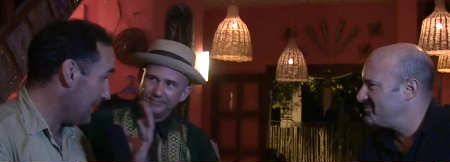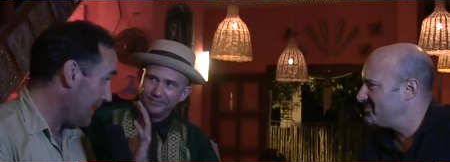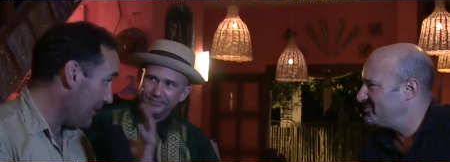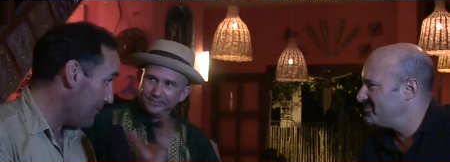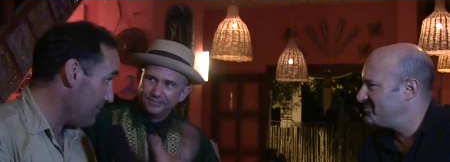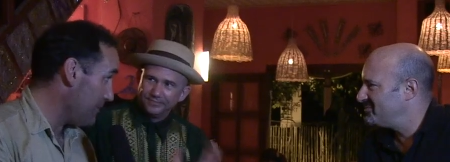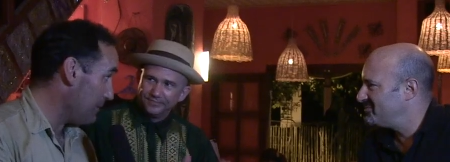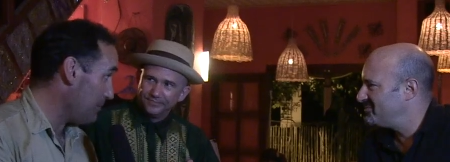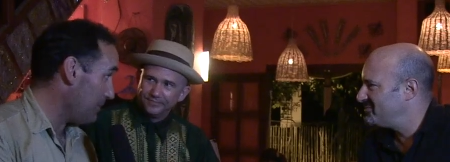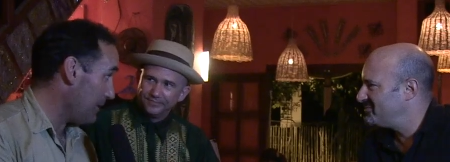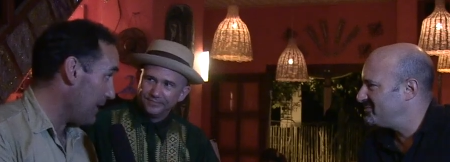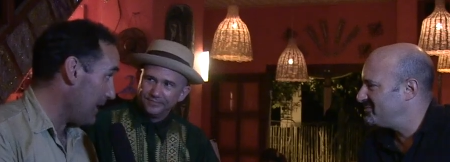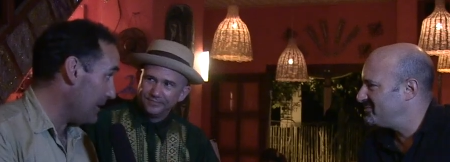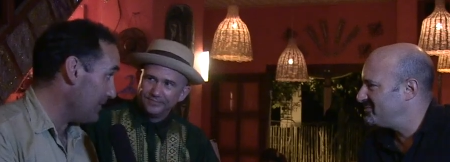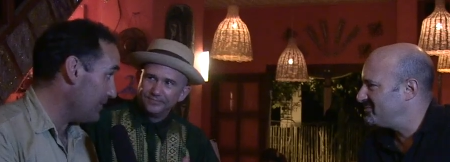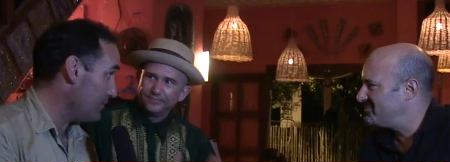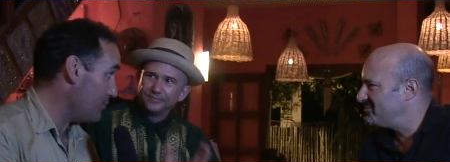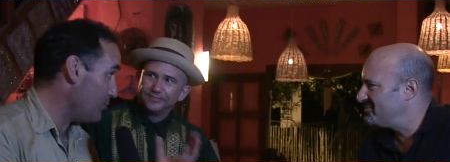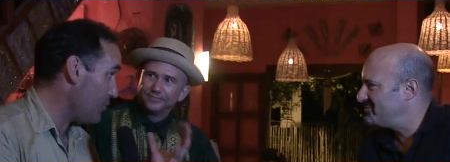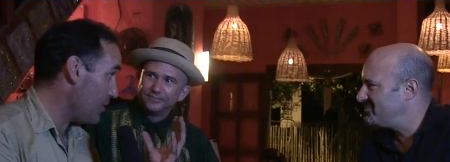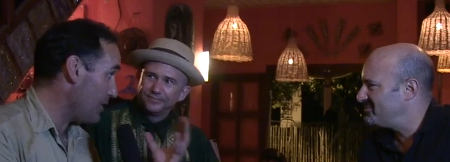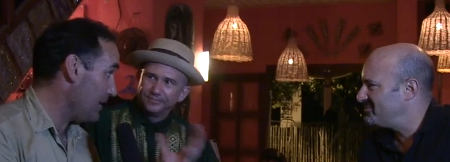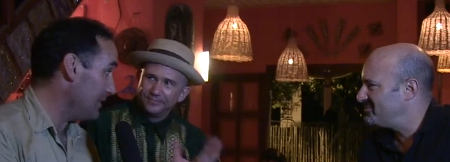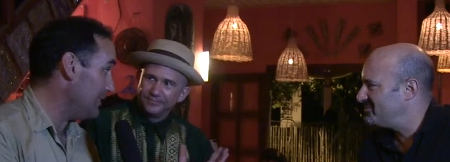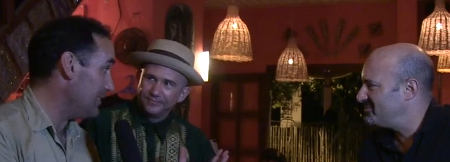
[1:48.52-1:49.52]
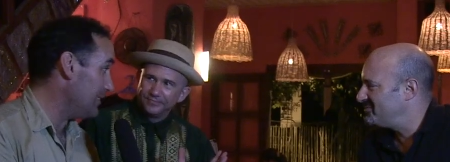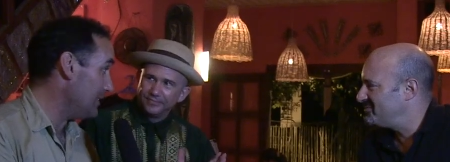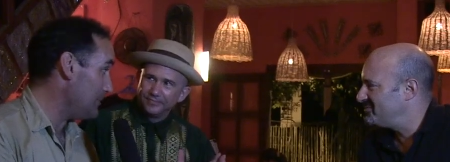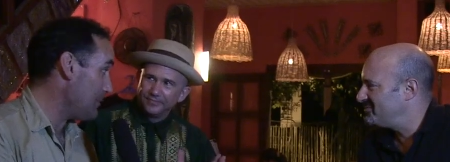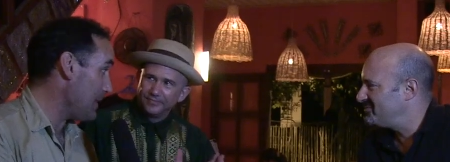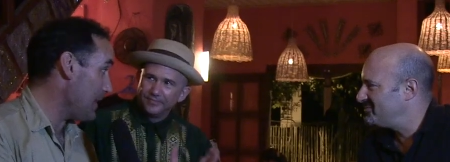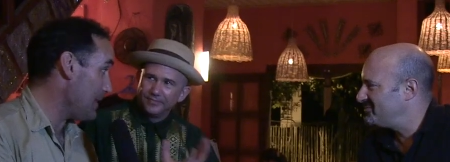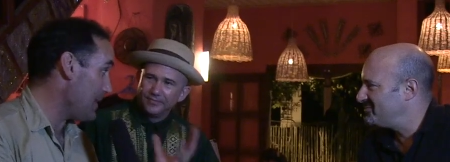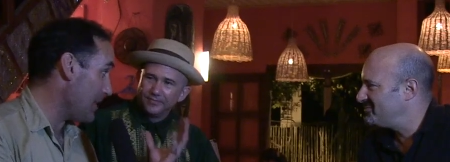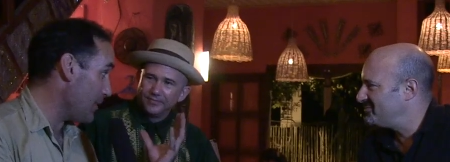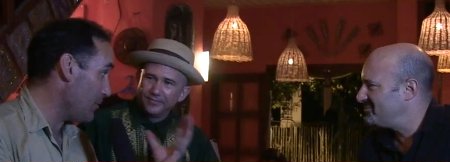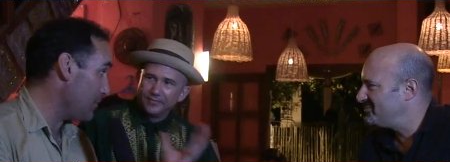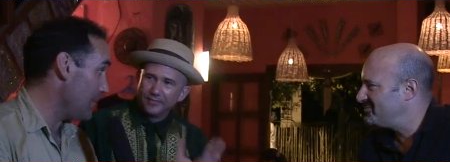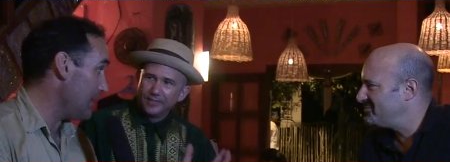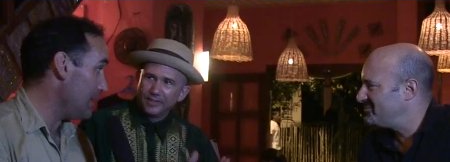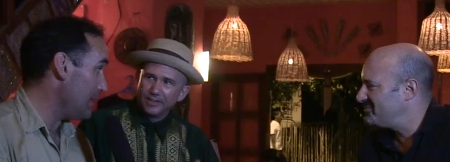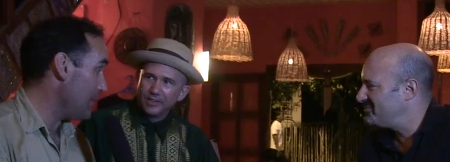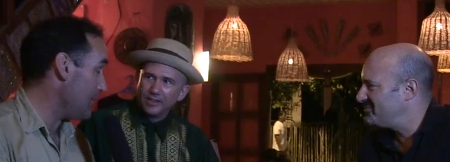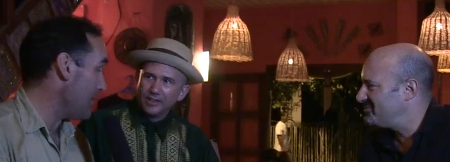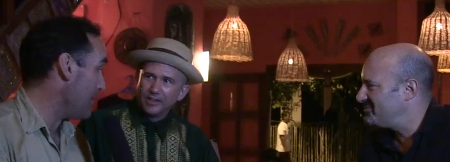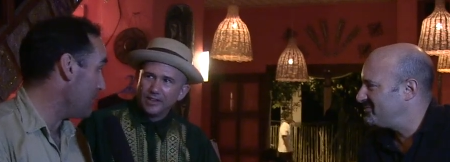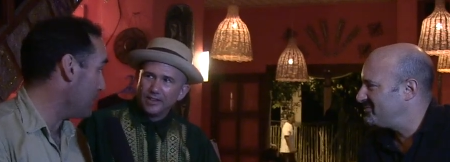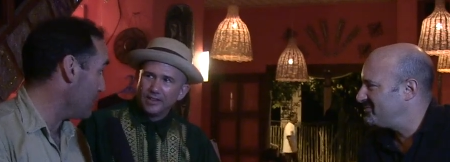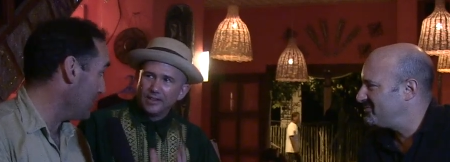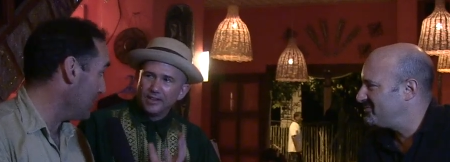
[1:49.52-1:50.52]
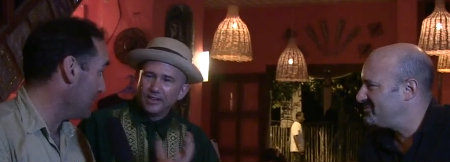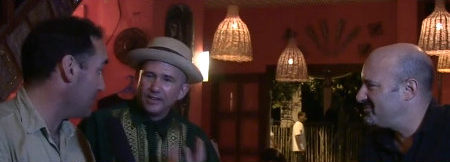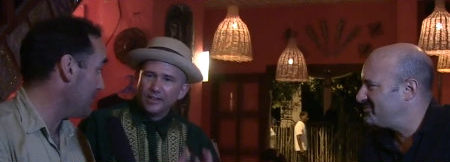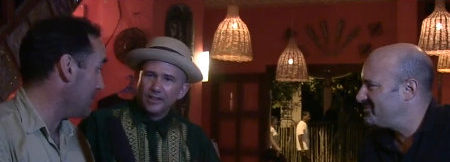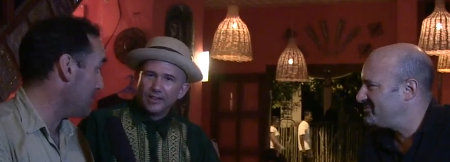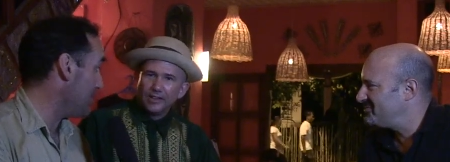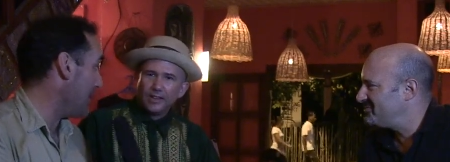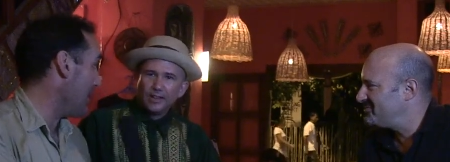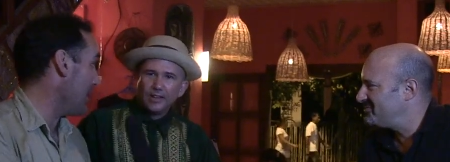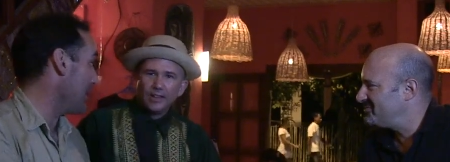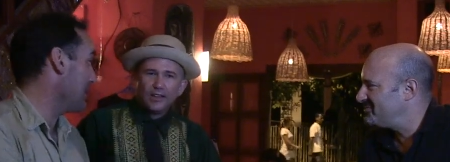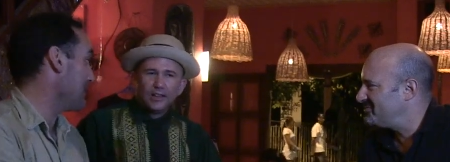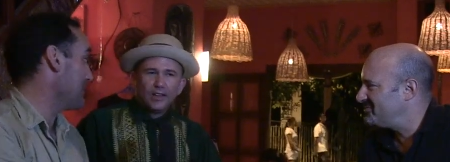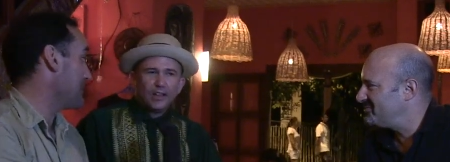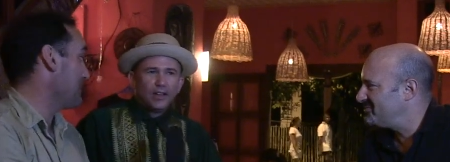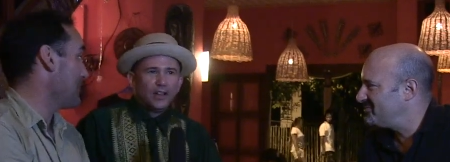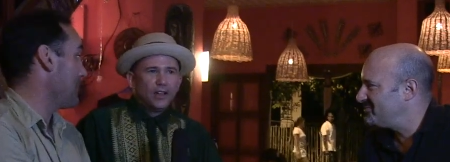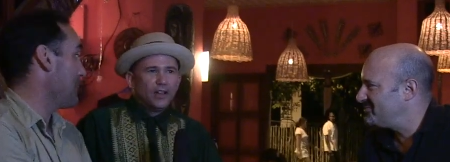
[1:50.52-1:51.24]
Speaker 1: Love the place. What is it about El Nido that brings you back?